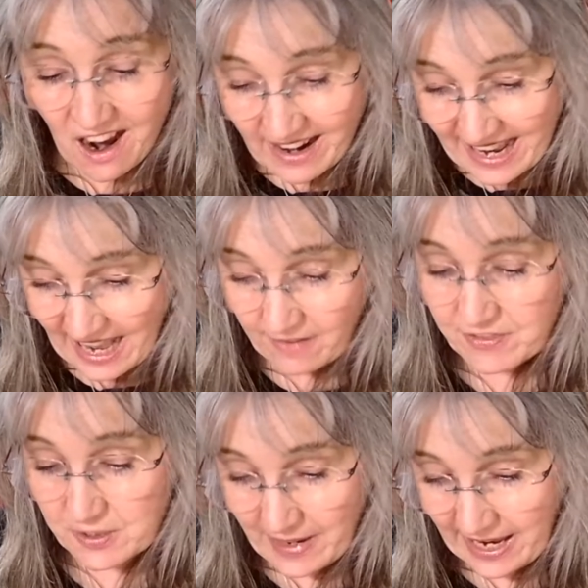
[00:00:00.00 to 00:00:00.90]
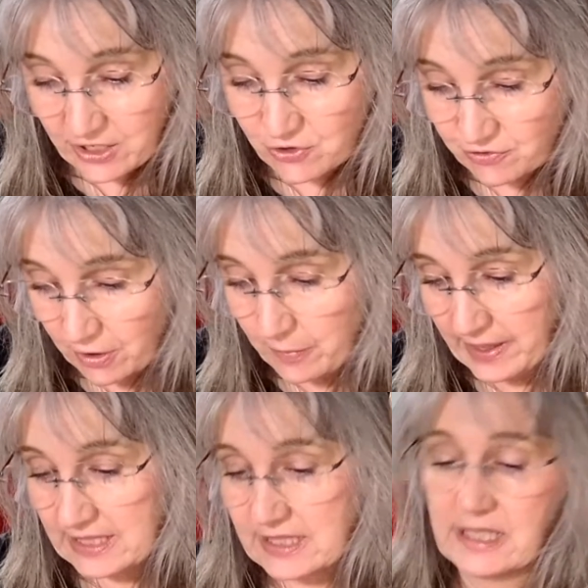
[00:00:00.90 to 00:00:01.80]
I have some hedgerow
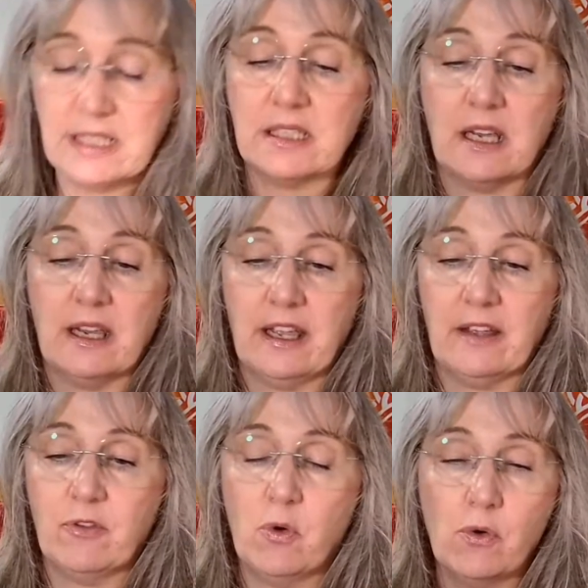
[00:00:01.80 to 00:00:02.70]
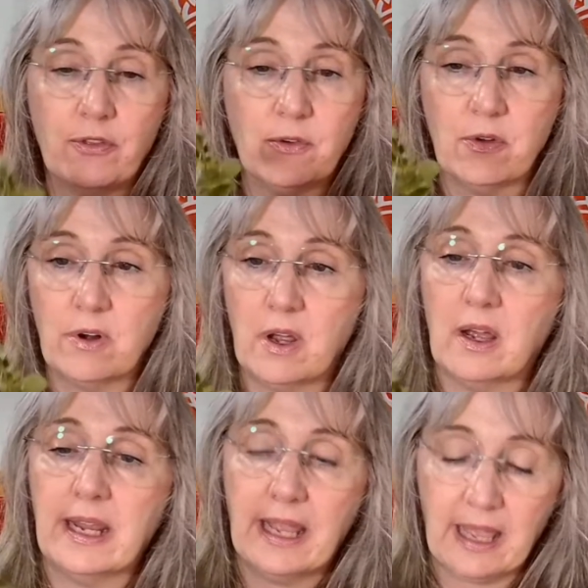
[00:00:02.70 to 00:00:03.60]
pieces. I have hawthorn.
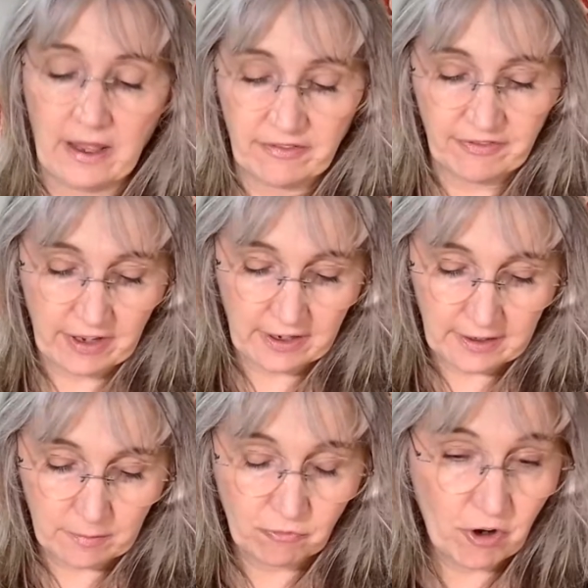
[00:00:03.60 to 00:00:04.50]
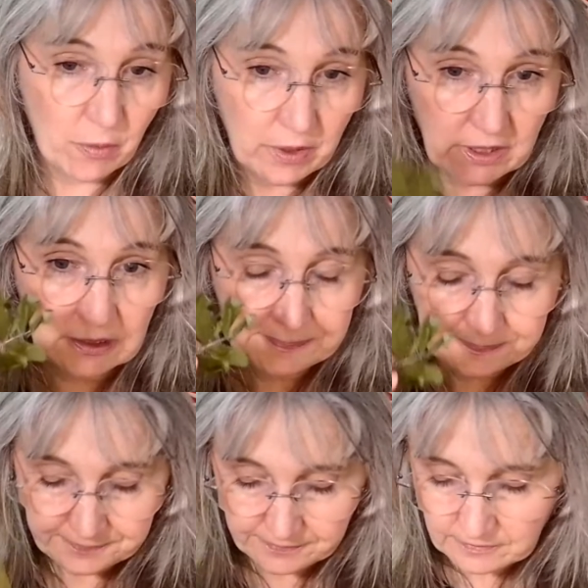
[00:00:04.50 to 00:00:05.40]
I have rowan.
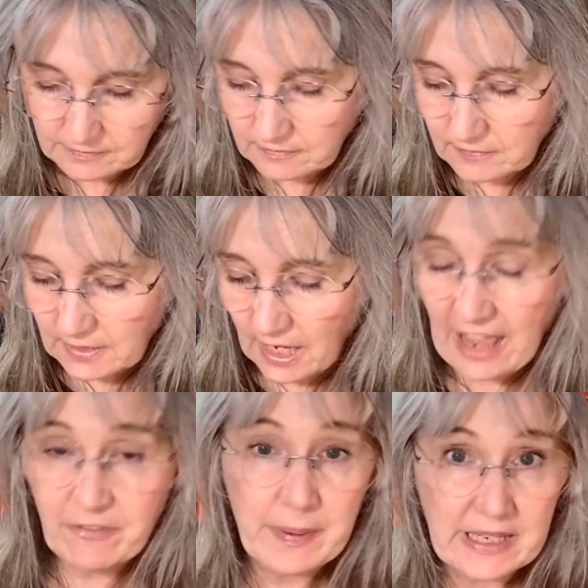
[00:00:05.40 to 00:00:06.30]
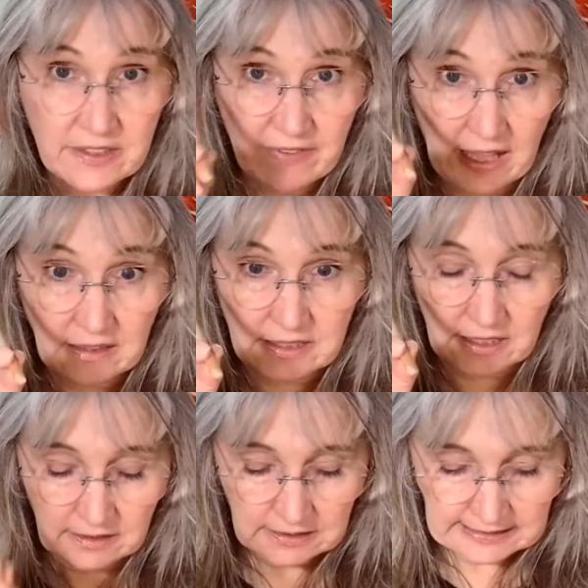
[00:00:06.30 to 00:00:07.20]
I have a piece of
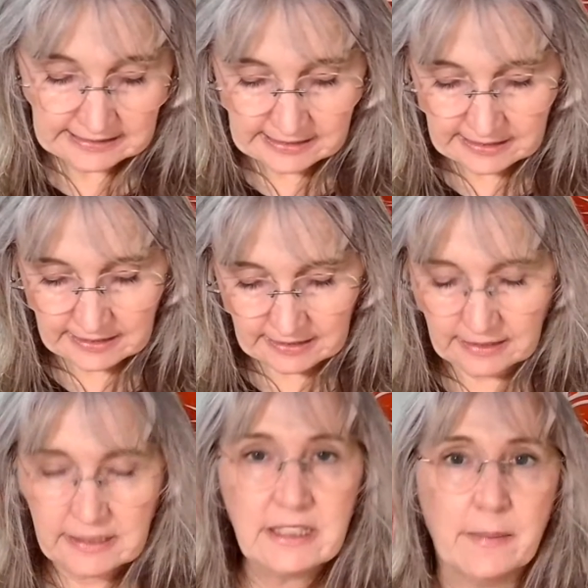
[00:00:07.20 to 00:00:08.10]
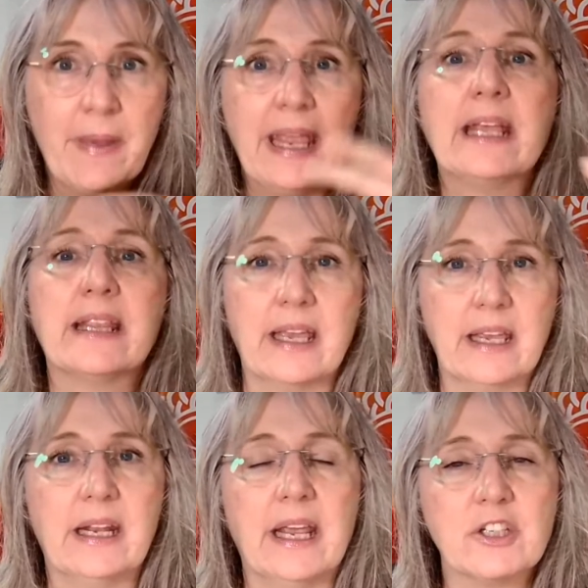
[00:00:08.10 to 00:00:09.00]
elder to make that
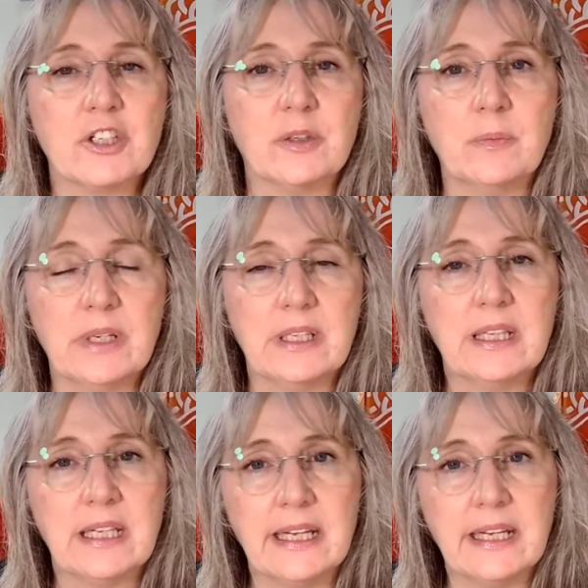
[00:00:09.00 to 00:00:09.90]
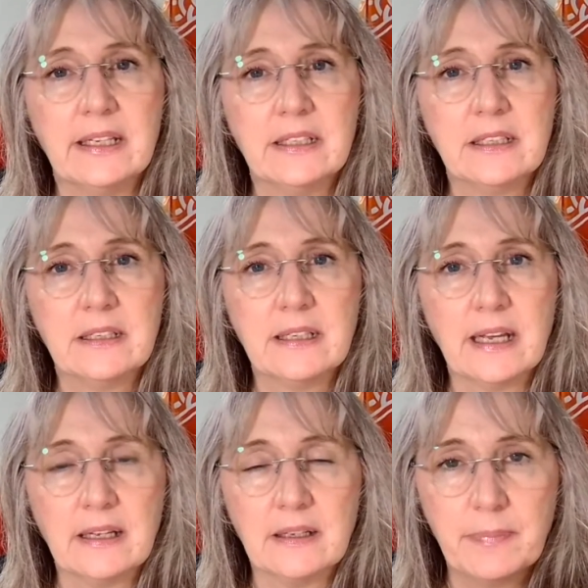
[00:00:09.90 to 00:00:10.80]
connection with the
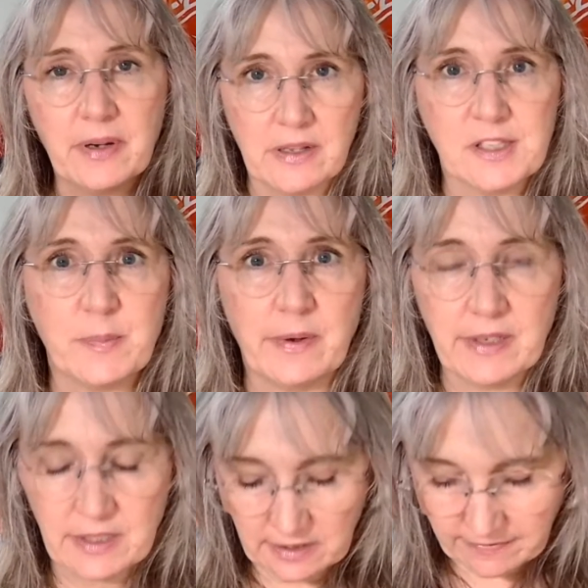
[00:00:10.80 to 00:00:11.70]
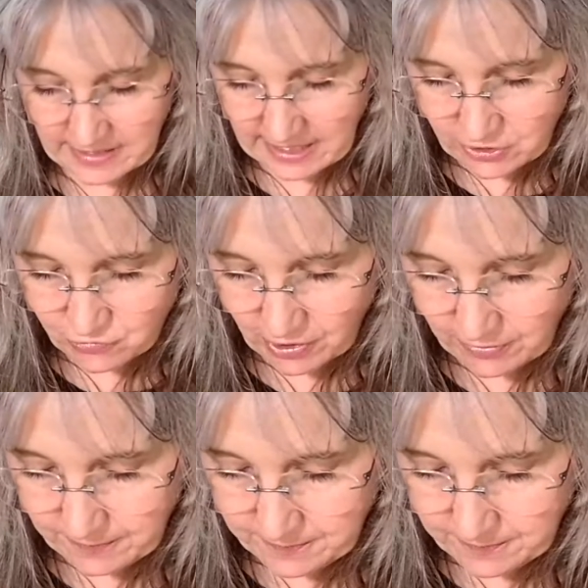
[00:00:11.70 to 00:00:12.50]
plant spirits of the hedgerow.